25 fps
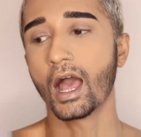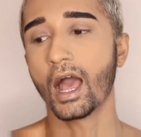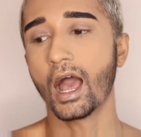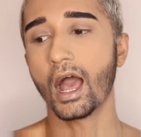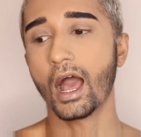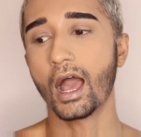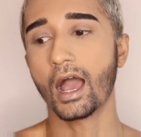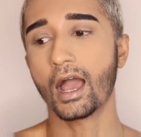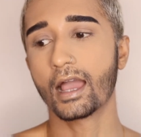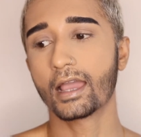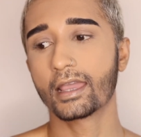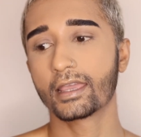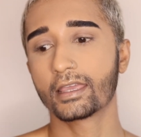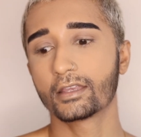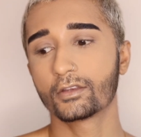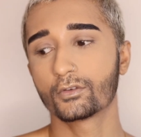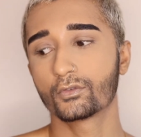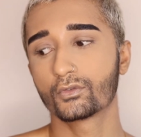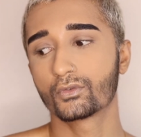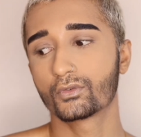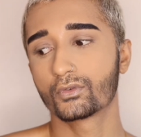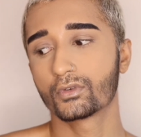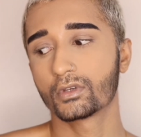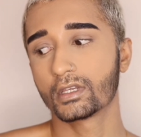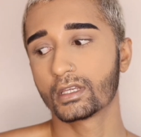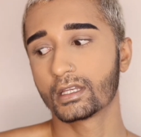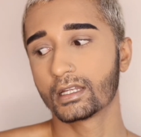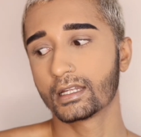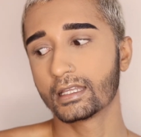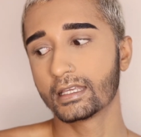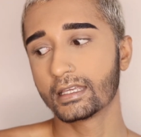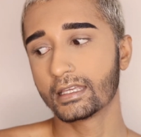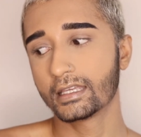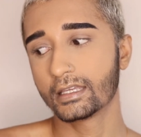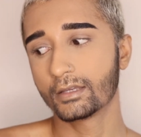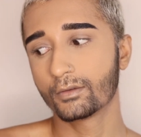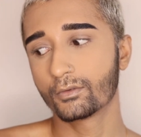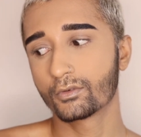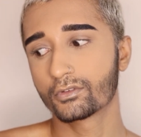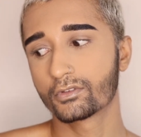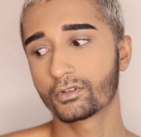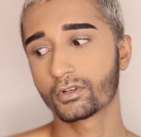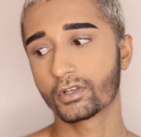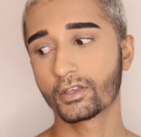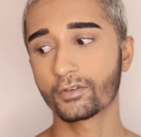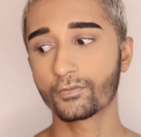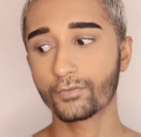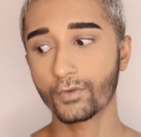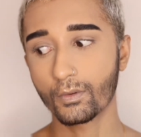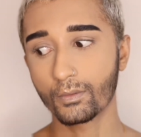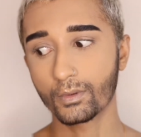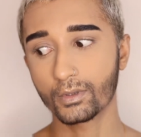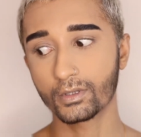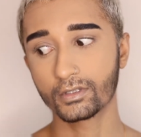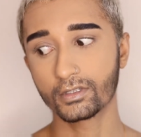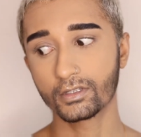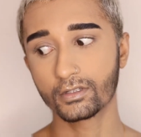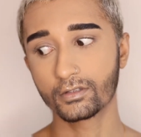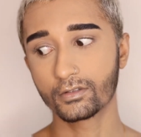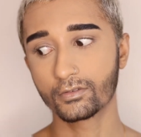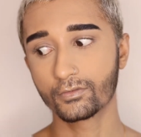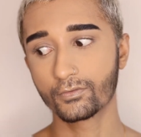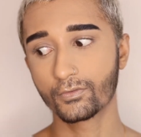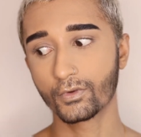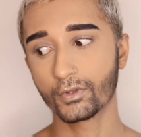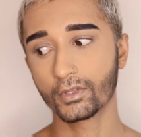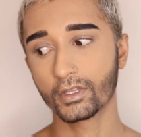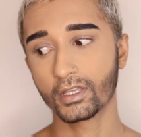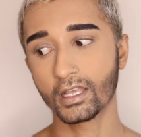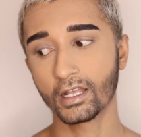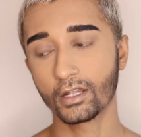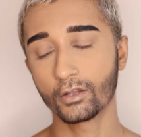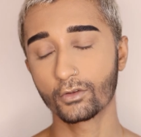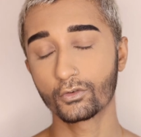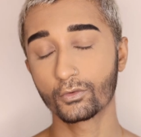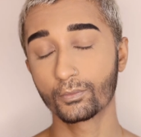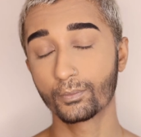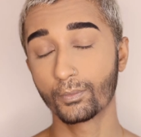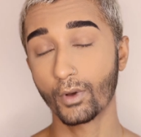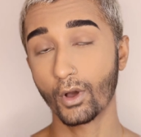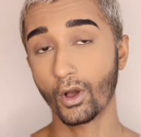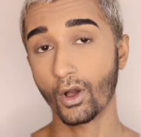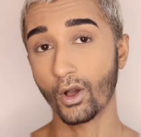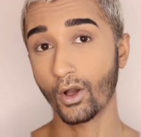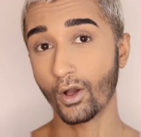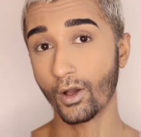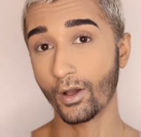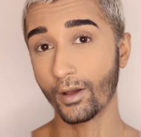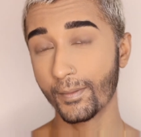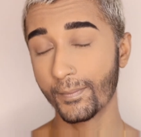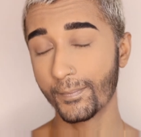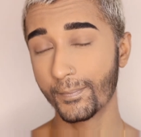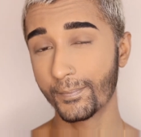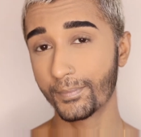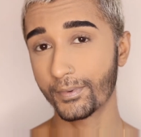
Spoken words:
I really was looking forward for the yellow to pop.